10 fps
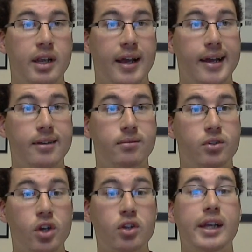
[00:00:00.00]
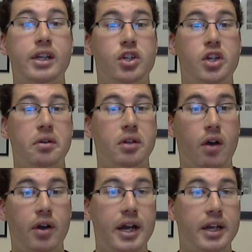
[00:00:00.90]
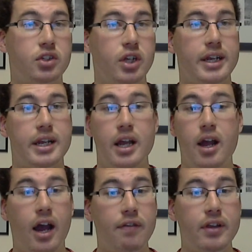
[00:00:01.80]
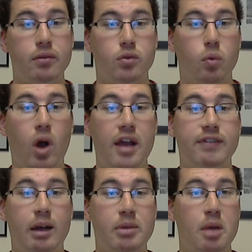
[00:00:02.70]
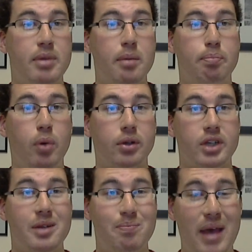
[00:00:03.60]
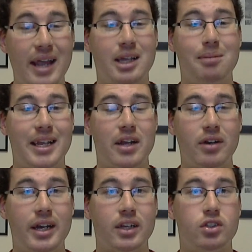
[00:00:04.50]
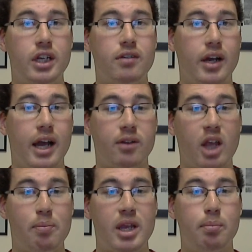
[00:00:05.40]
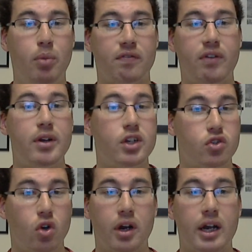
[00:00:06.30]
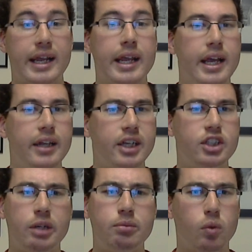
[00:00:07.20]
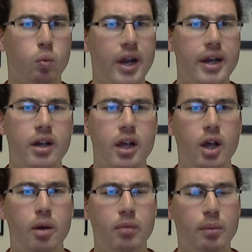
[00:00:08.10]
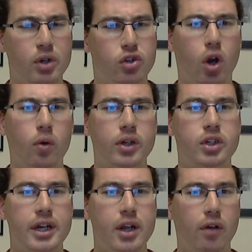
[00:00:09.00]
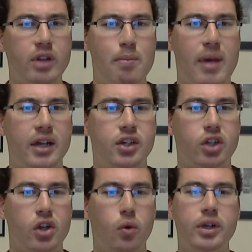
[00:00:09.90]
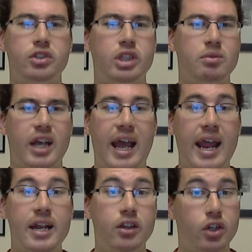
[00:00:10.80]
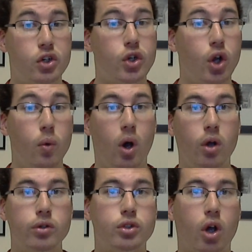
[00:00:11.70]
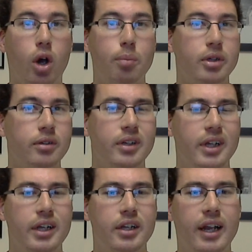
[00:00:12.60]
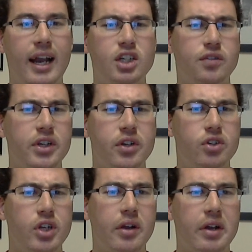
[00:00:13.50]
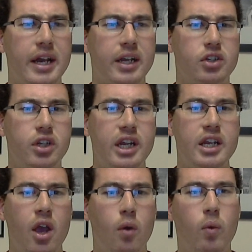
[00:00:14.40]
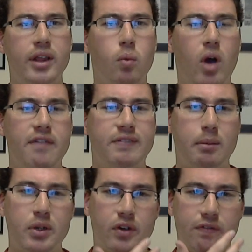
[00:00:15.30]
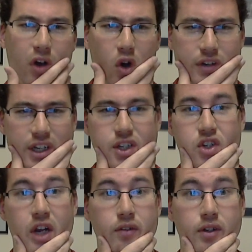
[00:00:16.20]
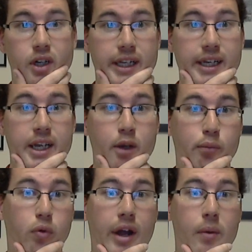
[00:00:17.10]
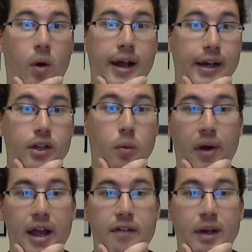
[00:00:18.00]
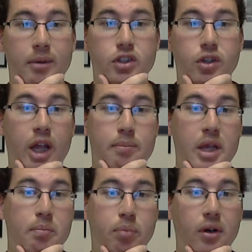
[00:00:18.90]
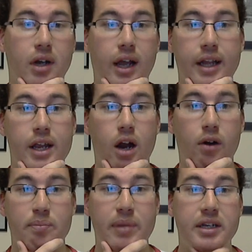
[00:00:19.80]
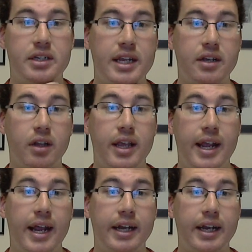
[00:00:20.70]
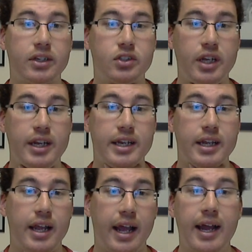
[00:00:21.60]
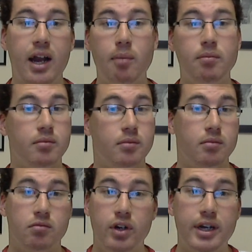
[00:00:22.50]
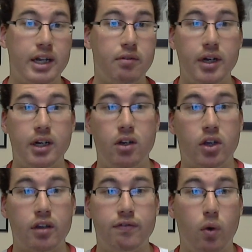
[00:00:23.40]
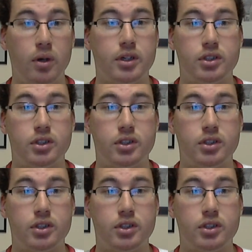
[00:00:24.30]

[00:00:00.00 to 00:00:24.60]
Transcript: And just like the Shield are on NXT, I think the Wyatt family are being booked impeccably on NXT right now. They're being booked very strongly. They seem to win the majority of their matches. They always seem to end the show on top, and the last thing you see on NXT when the Wyatt family are involved is generally Bray Wyatt and the Wyatt family. So they're being booked like they are a big deal in NXT. And I'm really, really looking forward to